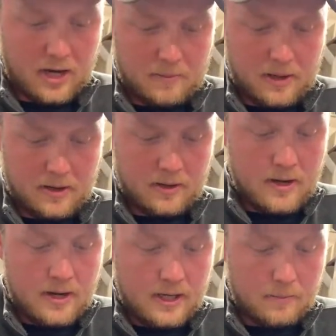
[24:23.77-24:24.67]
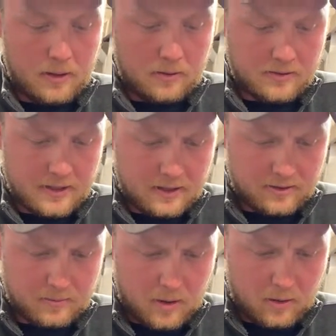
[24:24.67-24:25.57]
gram here. Can be used on a
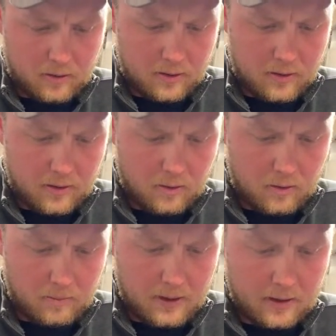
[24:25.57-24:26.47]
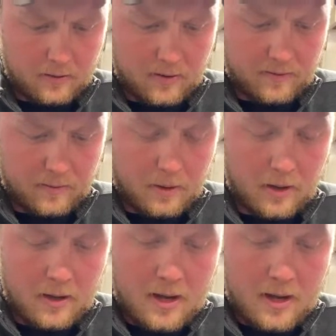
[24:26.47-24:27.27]
smaller or bigger river, but